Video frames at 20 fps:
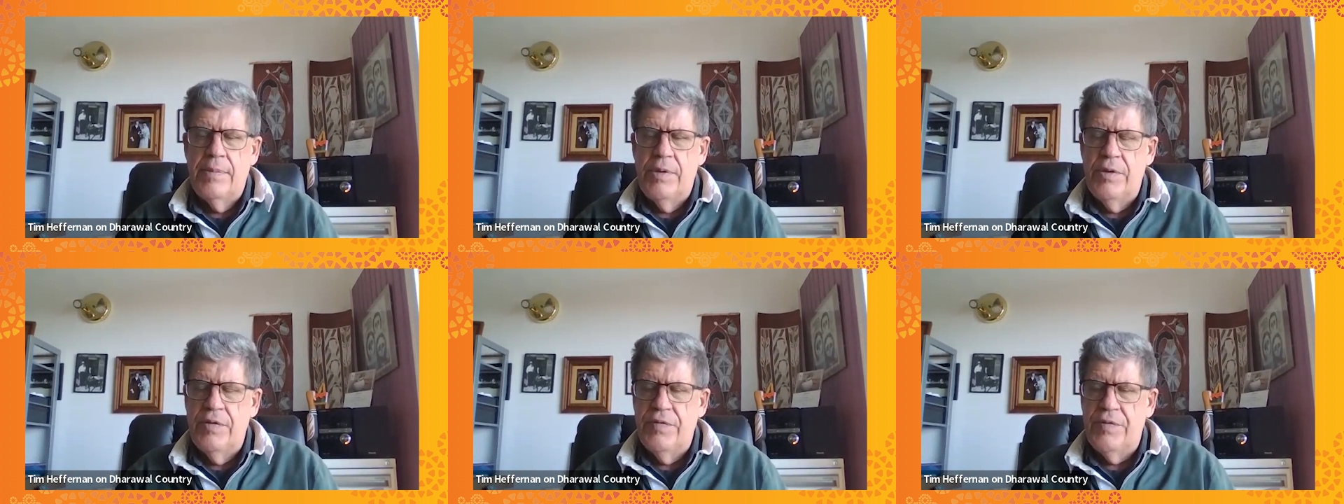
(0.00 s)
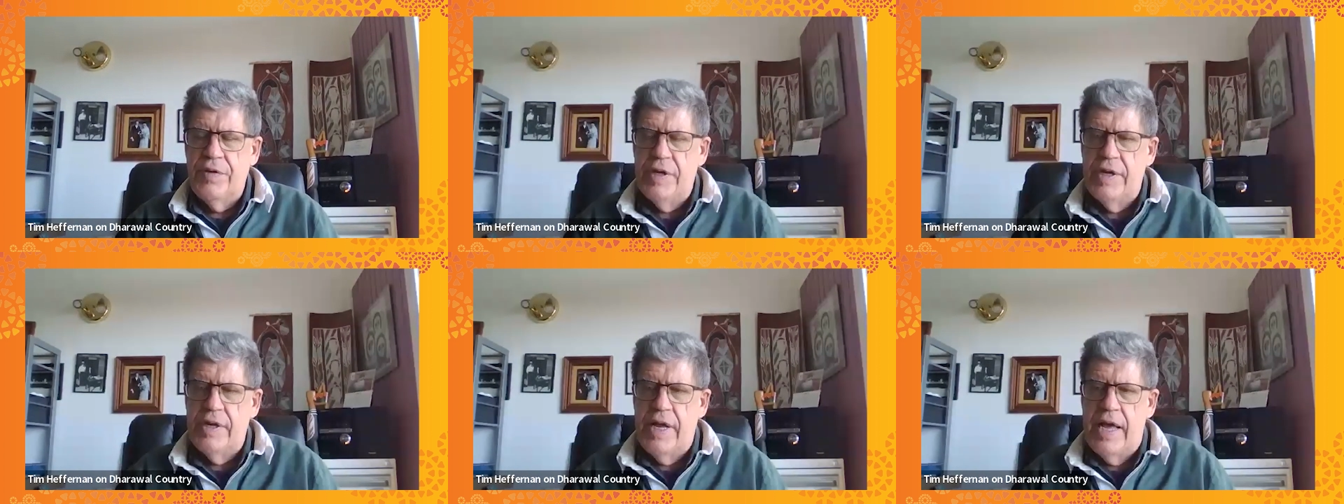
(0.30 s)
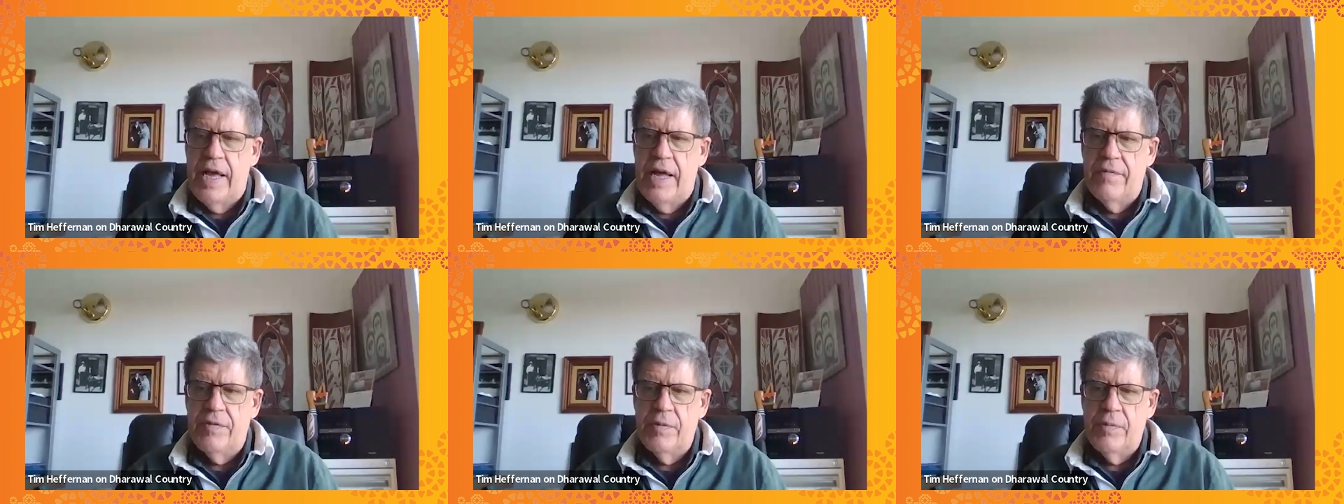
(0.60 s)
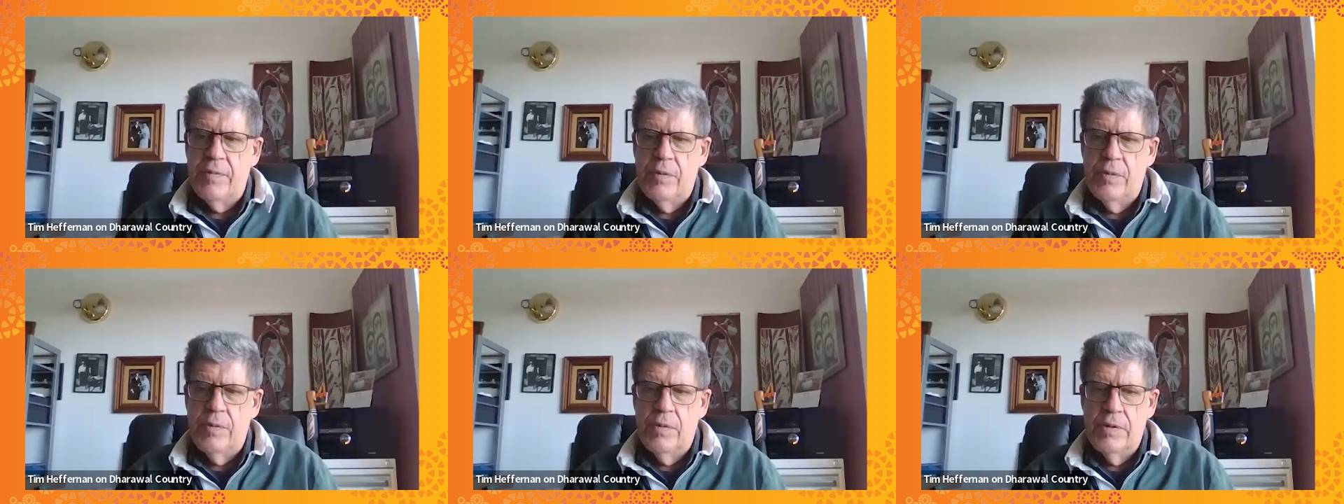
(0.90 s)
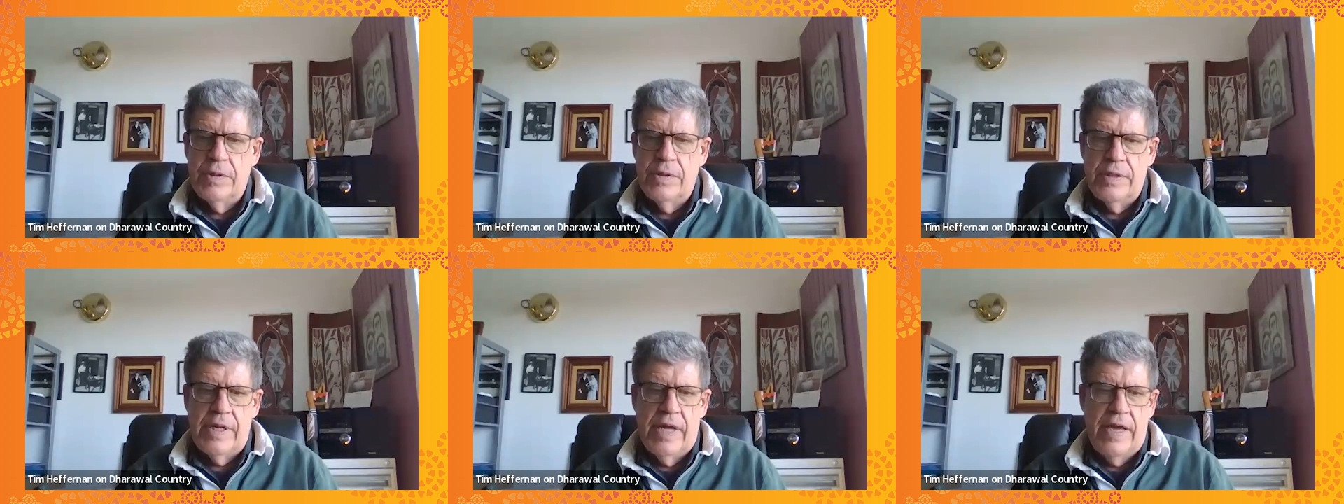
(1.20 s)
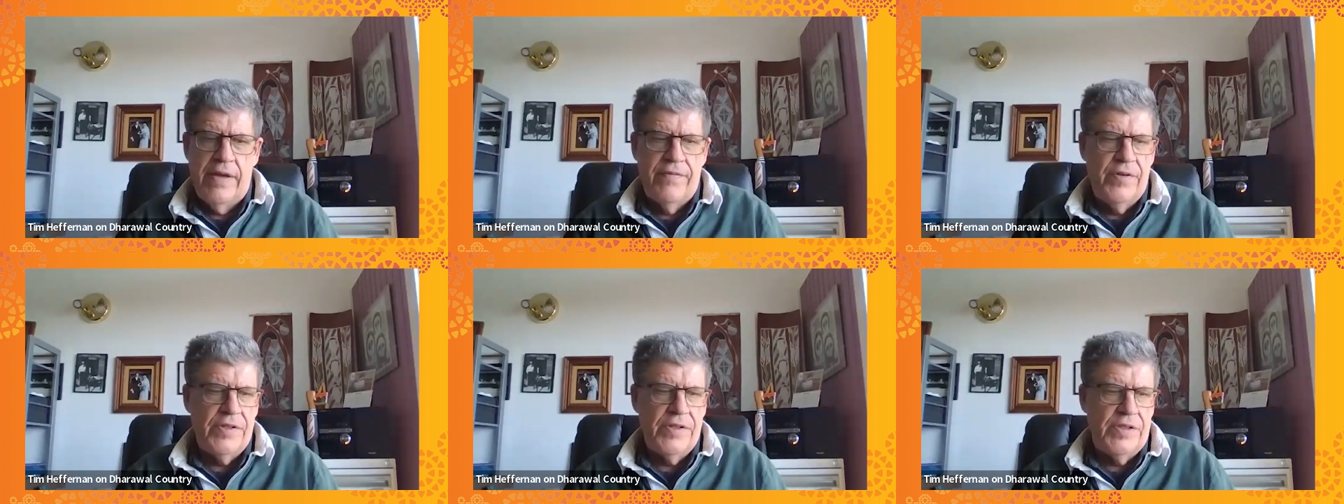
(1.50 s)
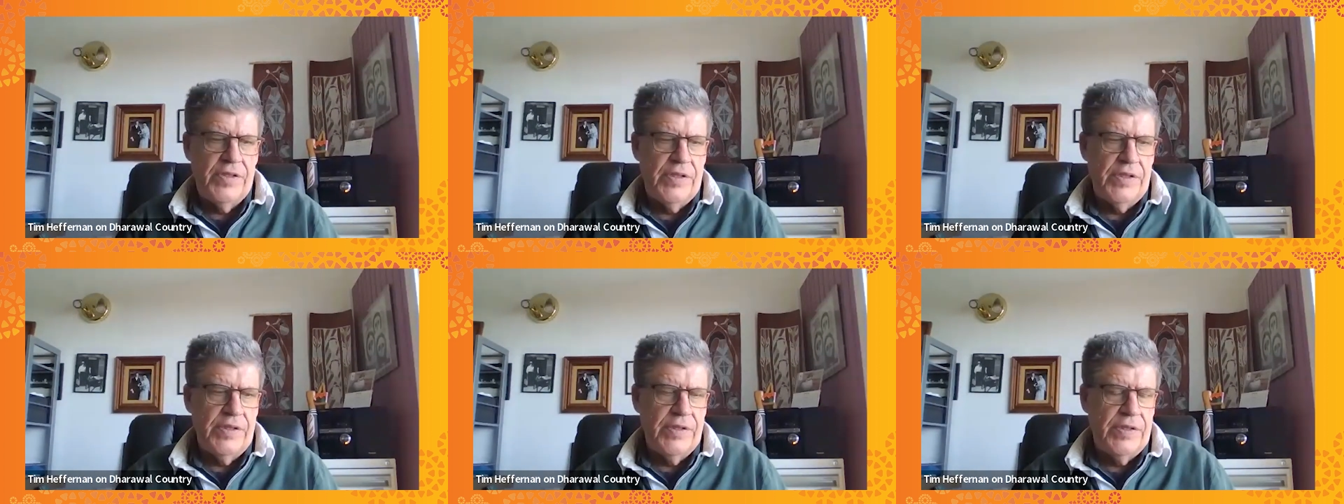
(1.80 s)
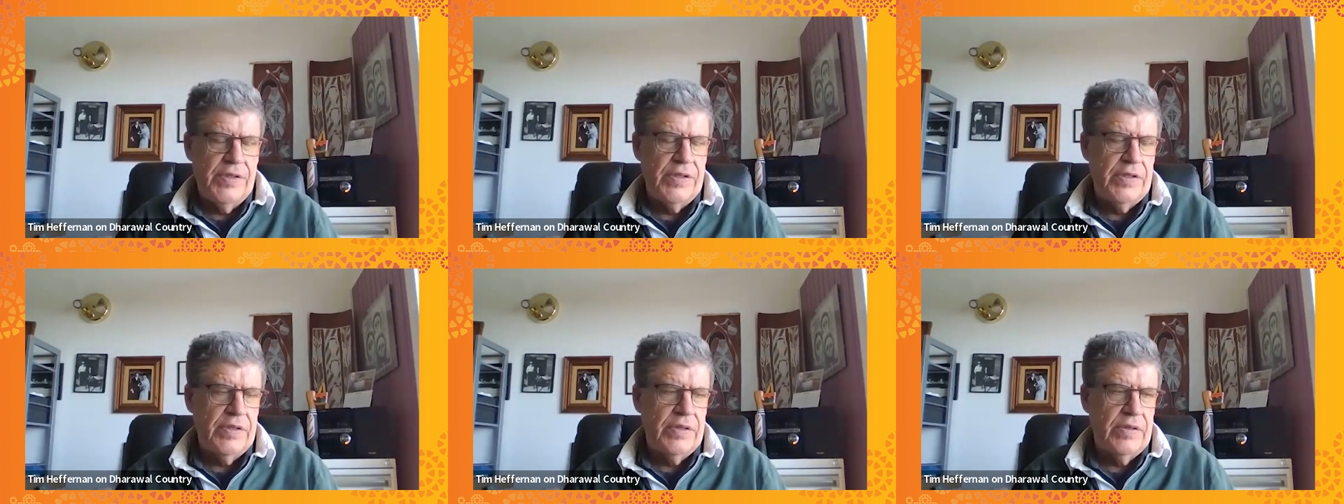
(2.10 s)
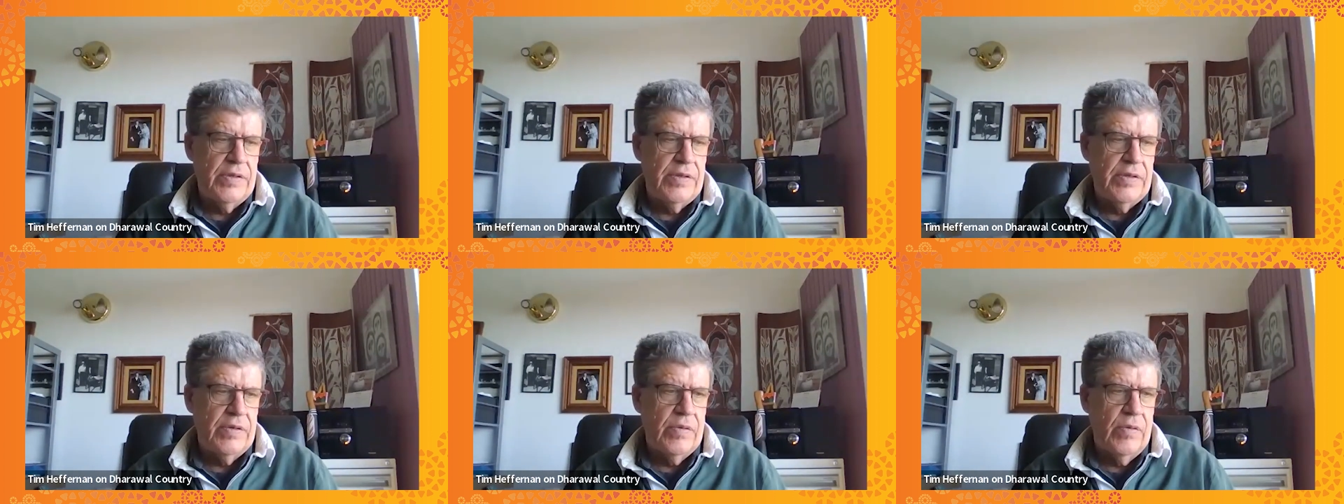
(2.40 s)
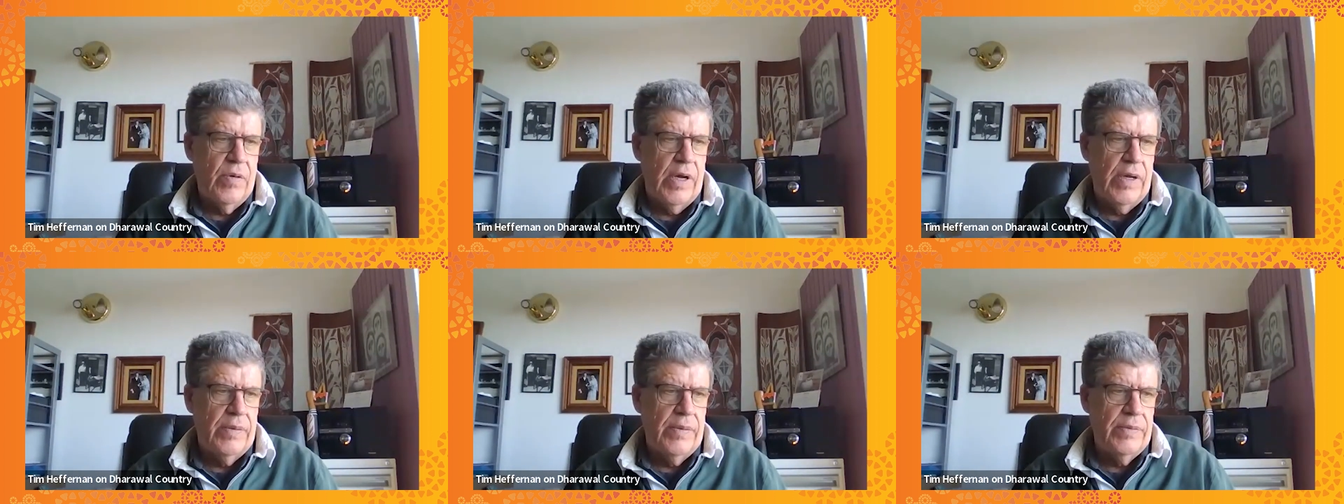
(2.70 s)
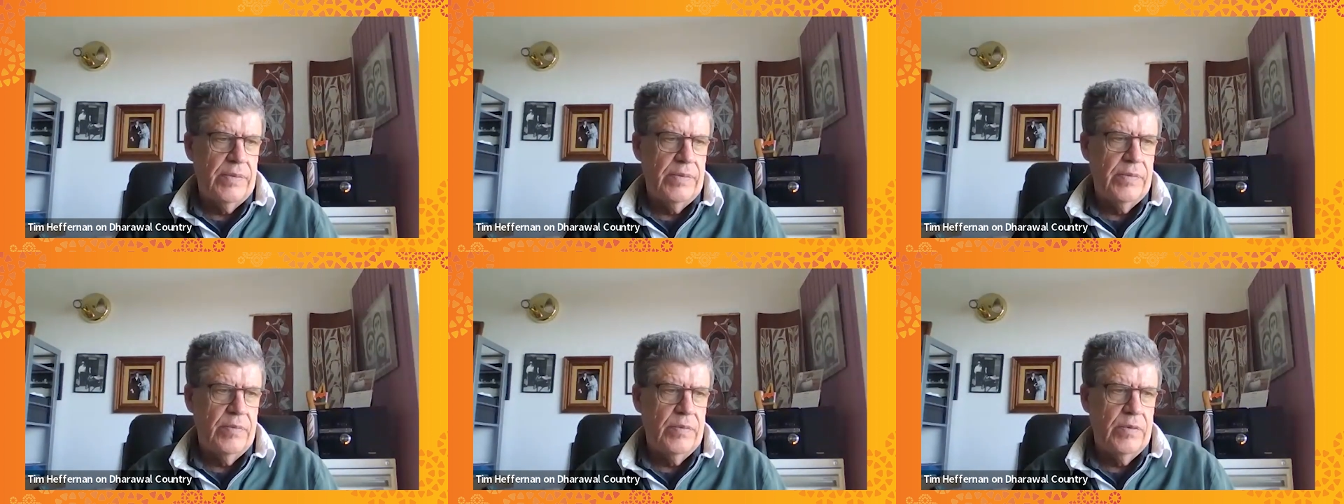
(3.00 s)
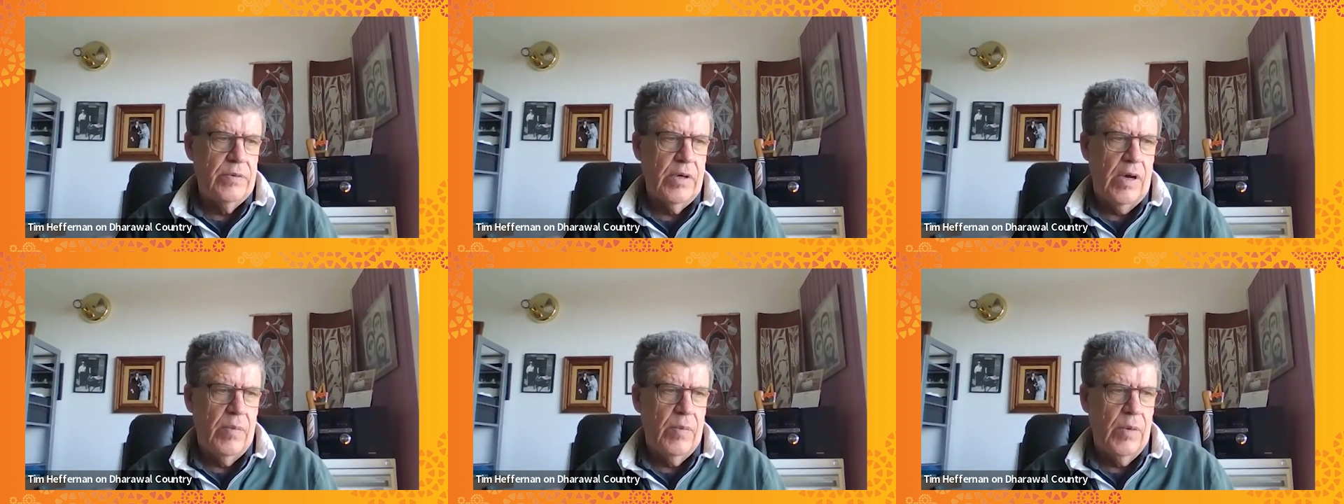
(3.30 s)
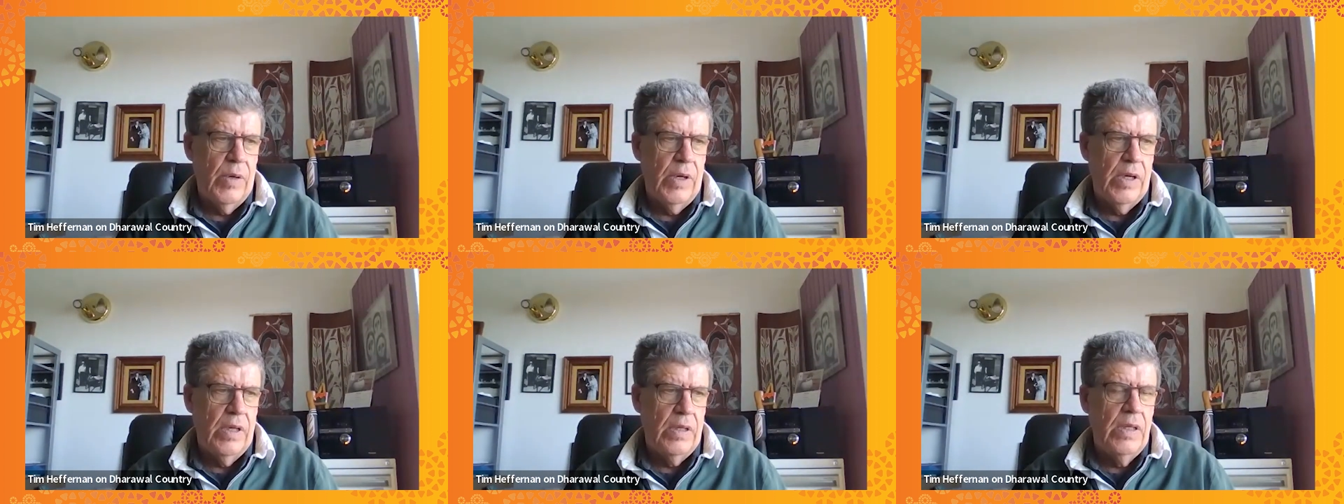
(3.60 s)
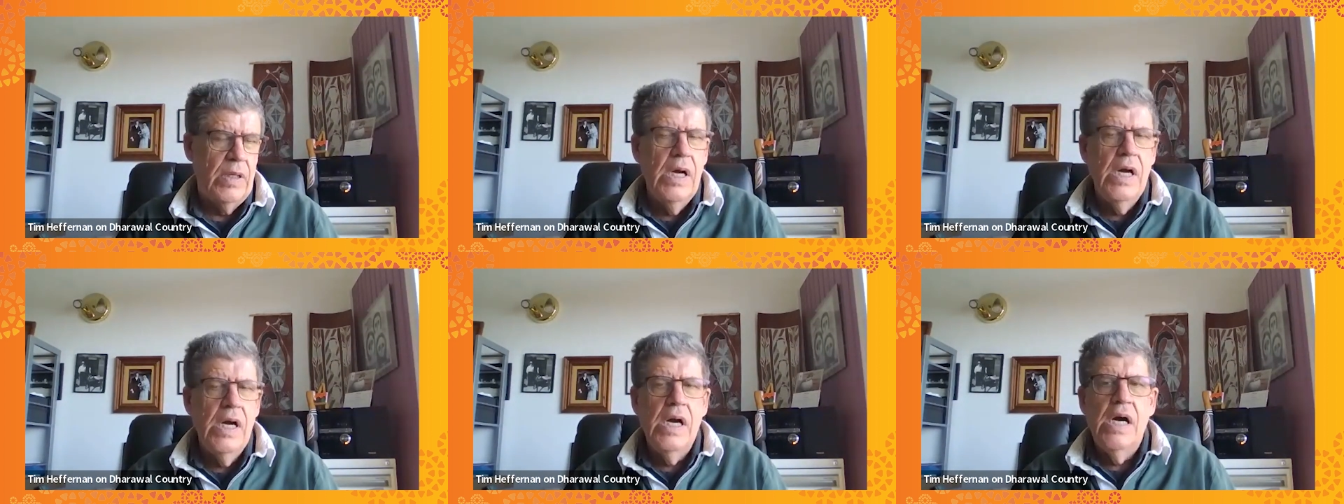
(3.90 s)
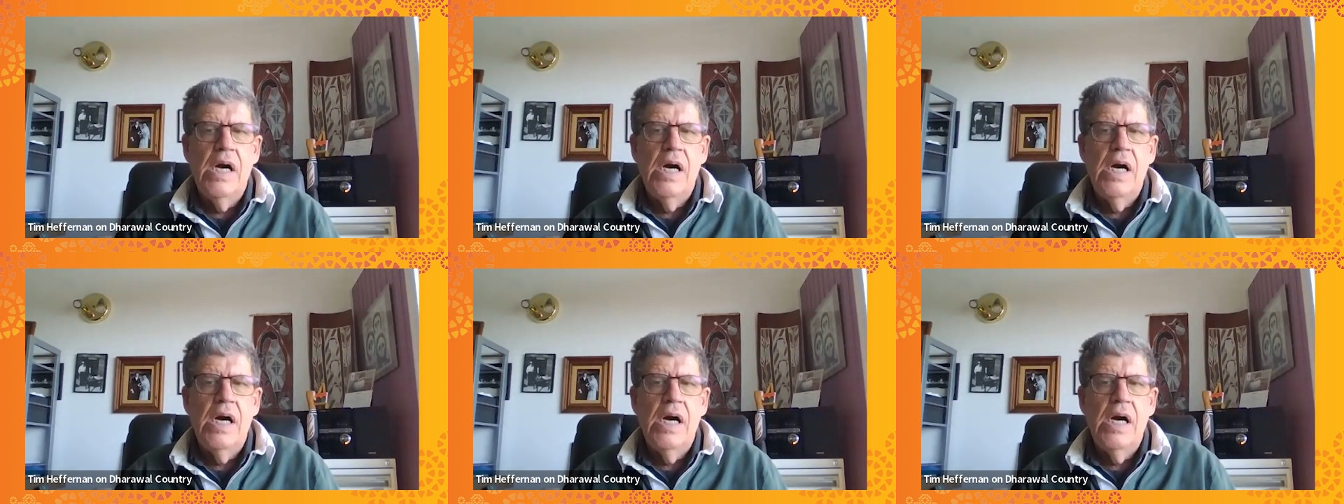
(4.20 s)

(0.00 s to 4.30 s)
move in and out of the ward and have visitors quite well.